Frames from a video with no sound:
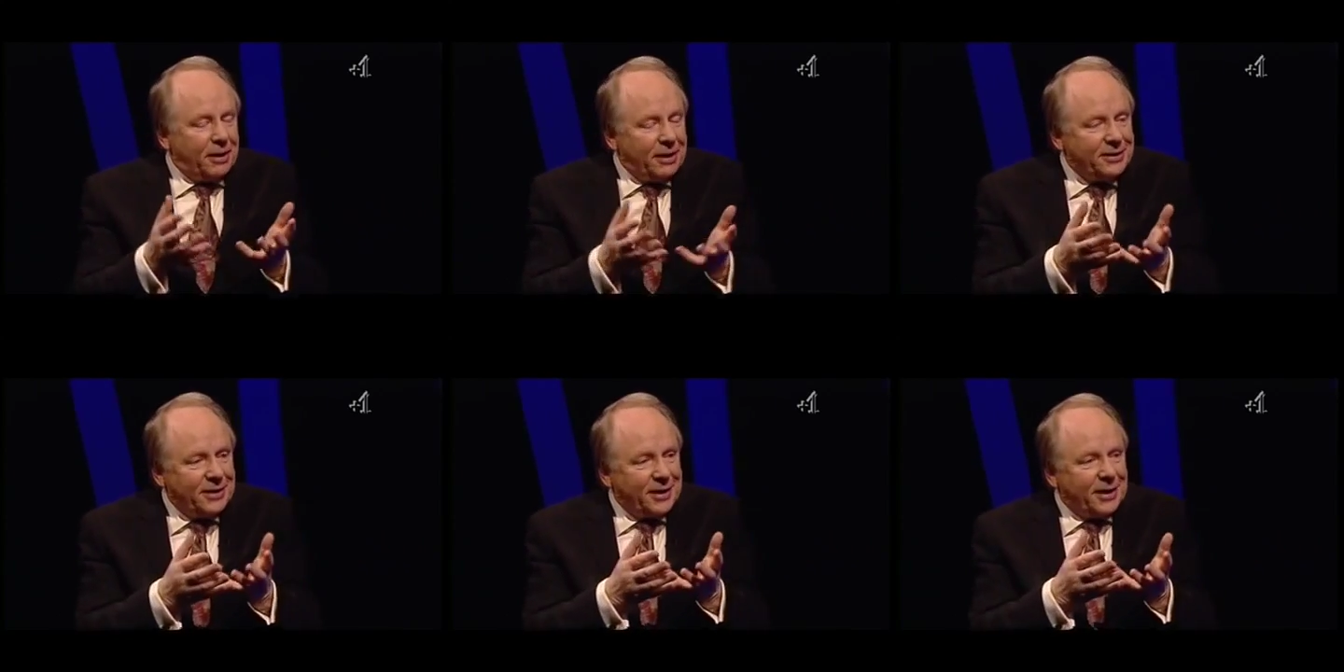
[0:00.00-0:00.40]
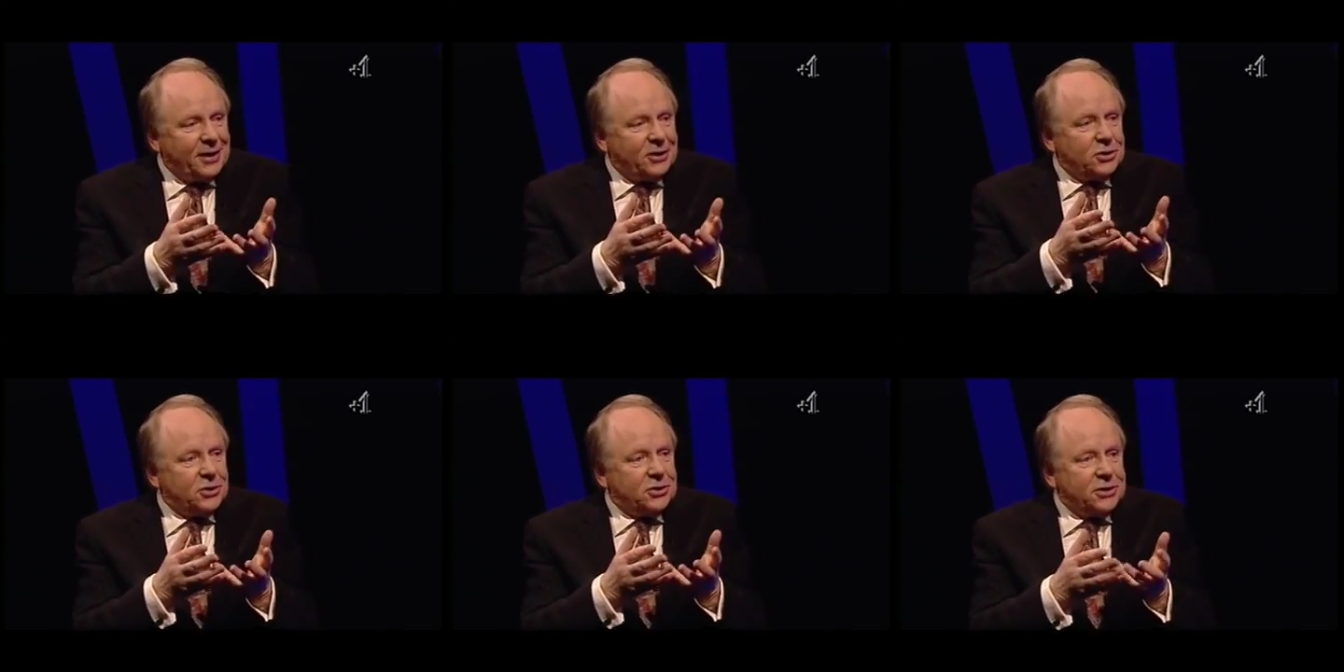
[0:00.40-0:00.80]
rating
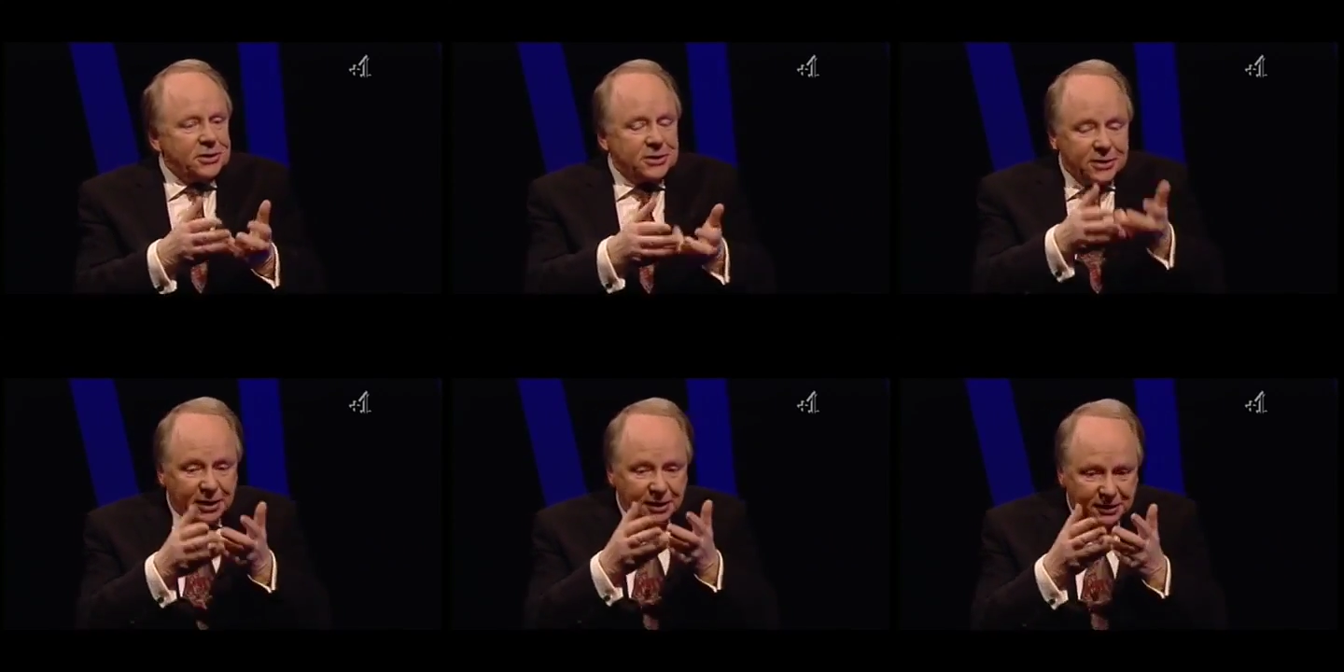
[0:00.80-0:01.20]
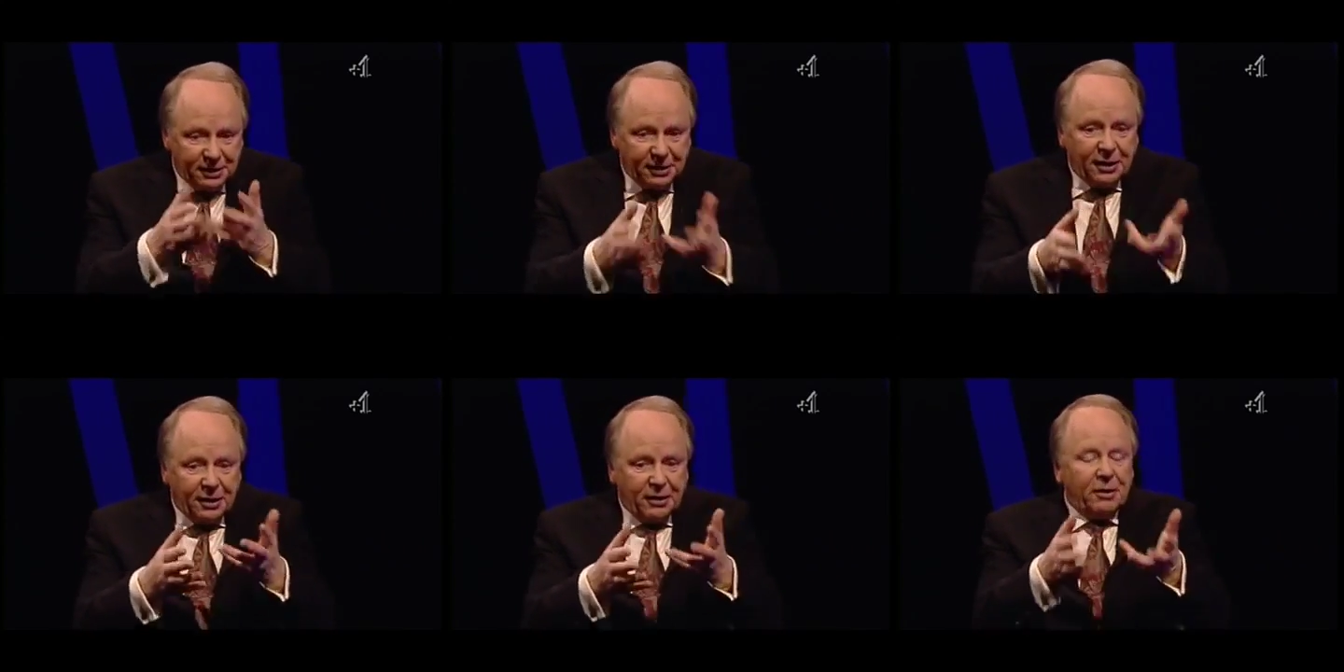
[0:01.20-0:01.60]
agencies
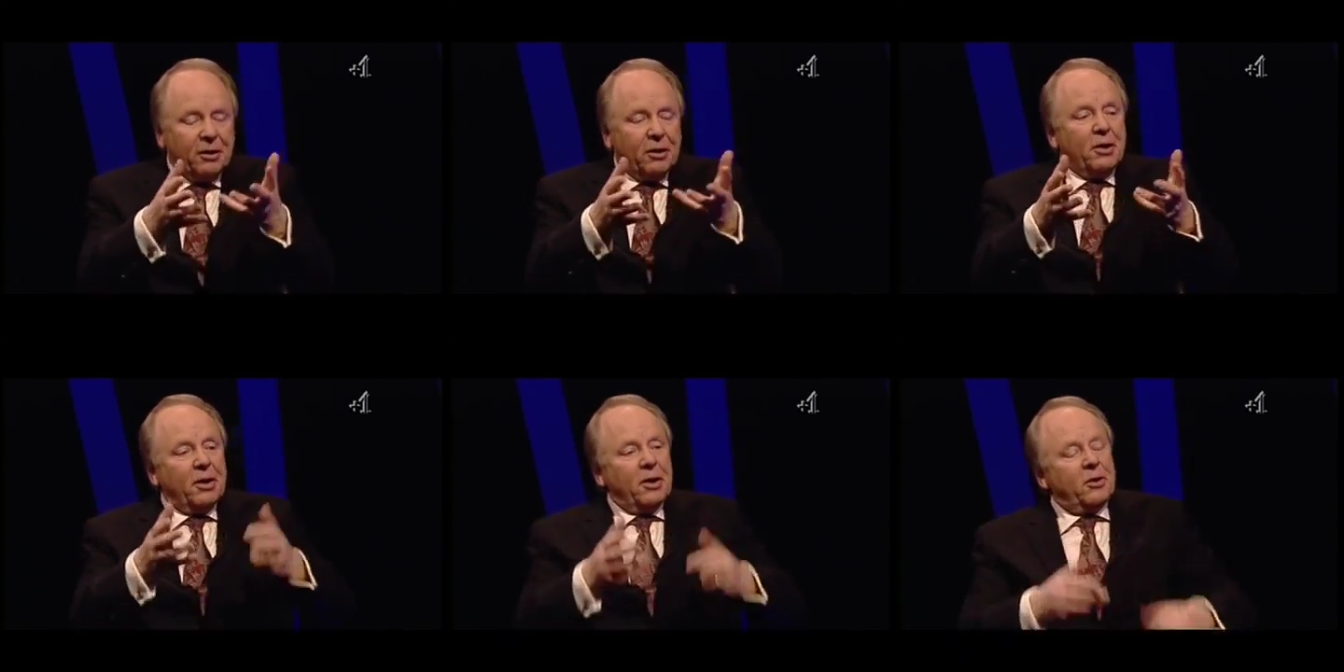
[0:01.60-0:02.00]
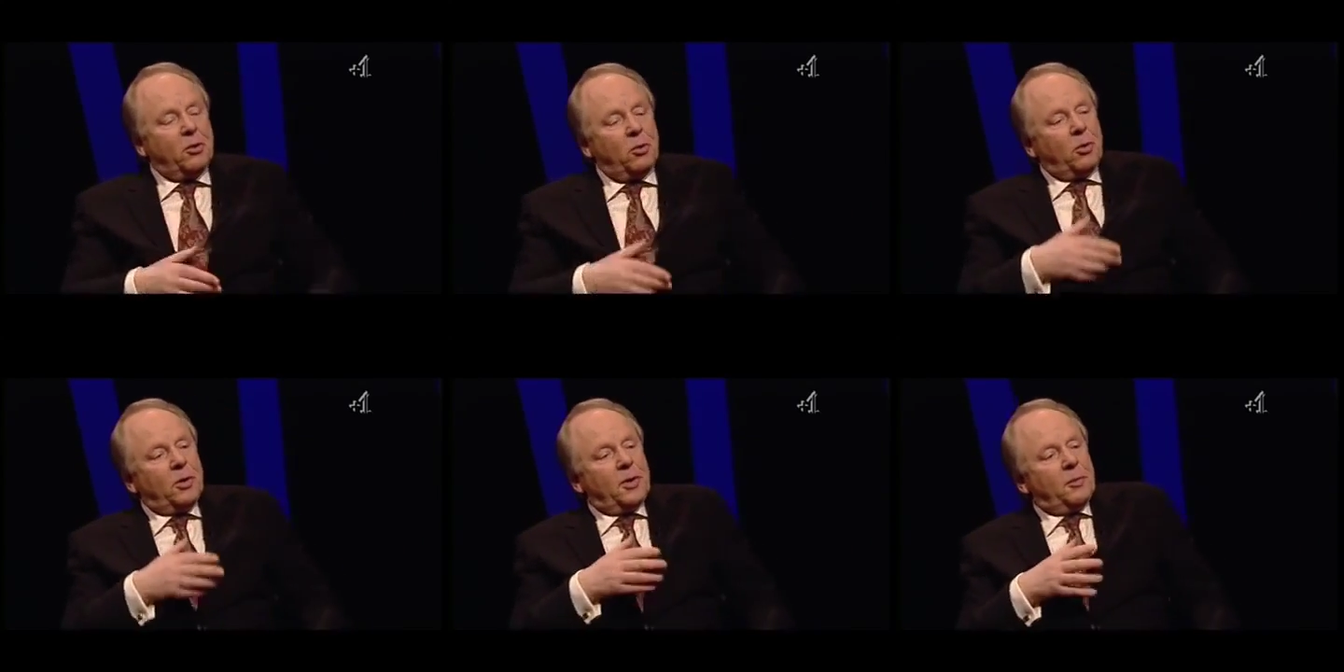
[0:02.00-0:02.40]

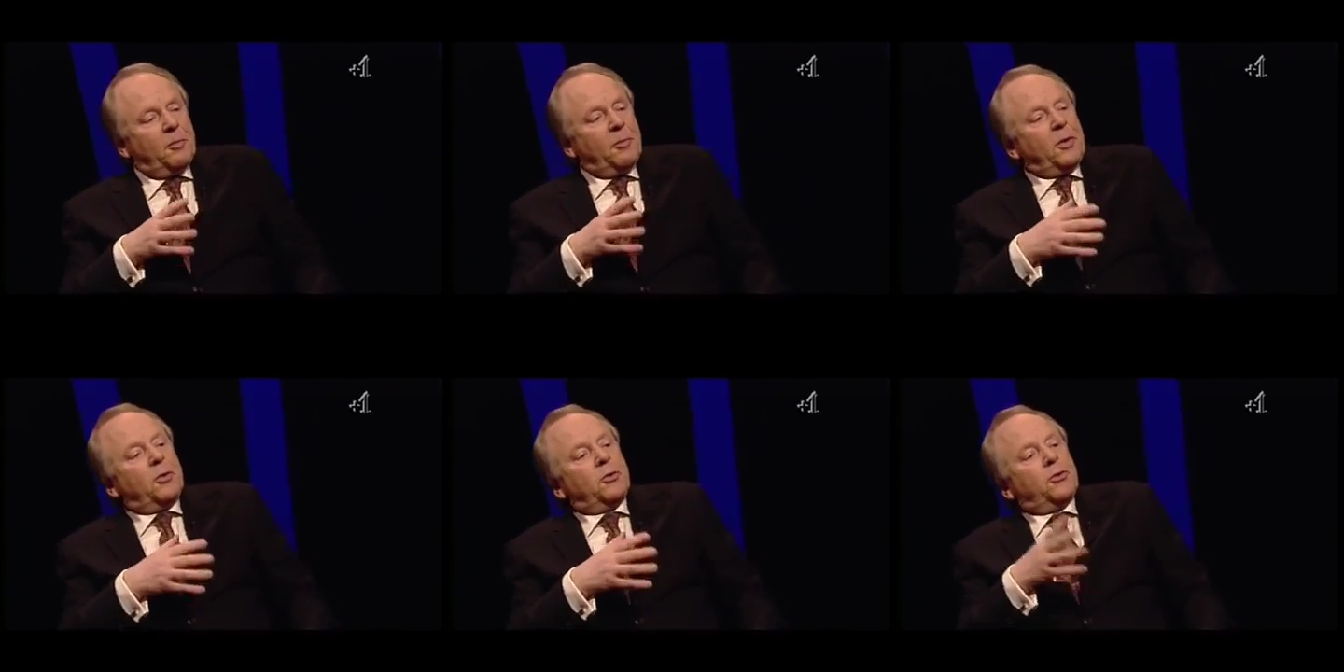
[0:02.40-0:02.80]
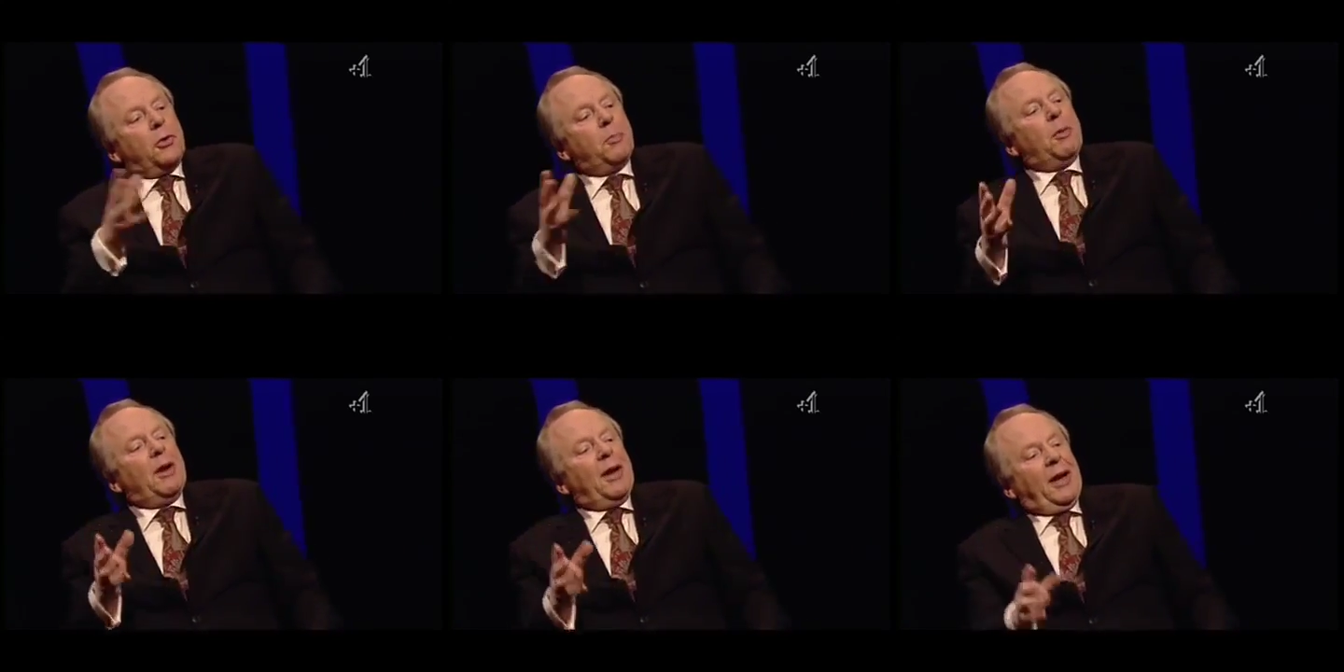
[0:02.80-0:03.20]
call them
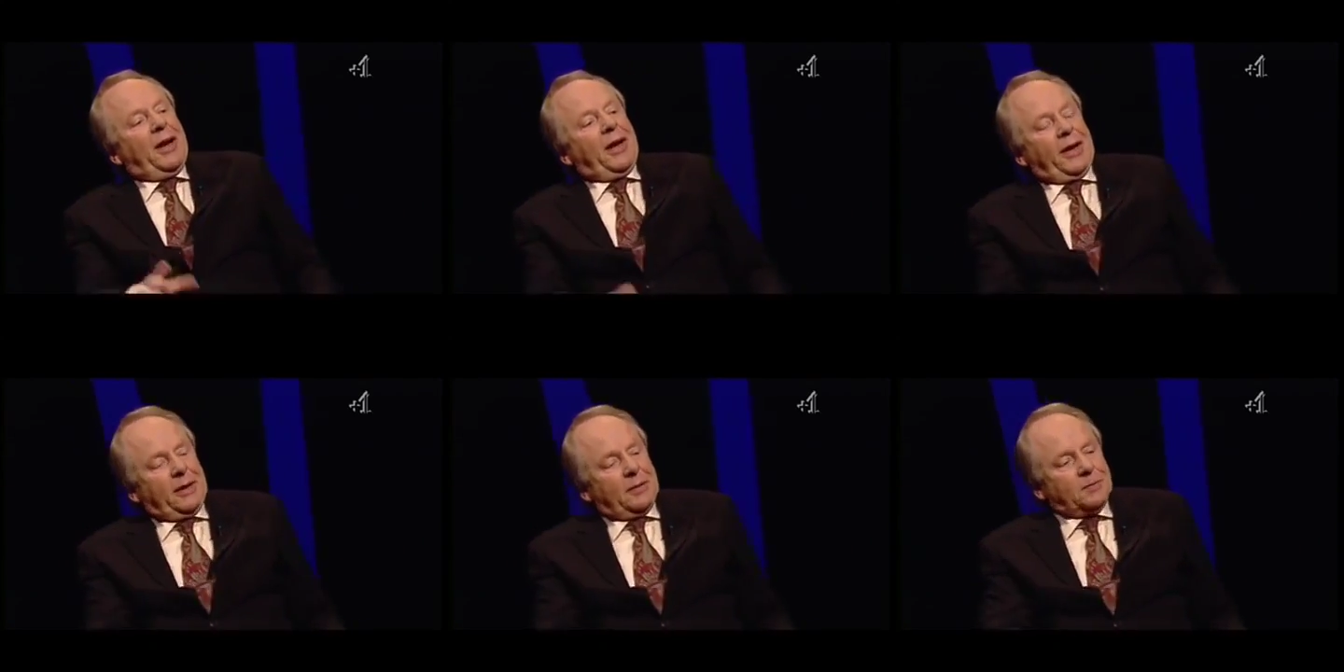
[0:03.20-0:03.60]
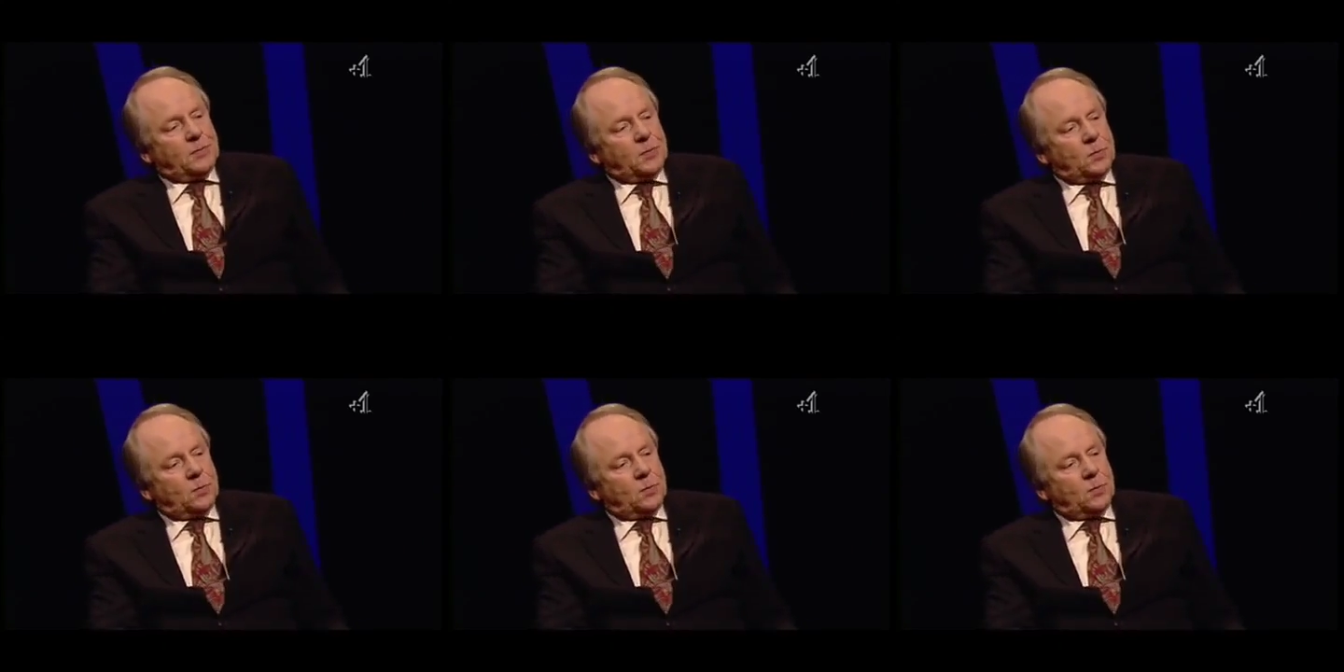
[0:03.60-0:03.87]
AAA.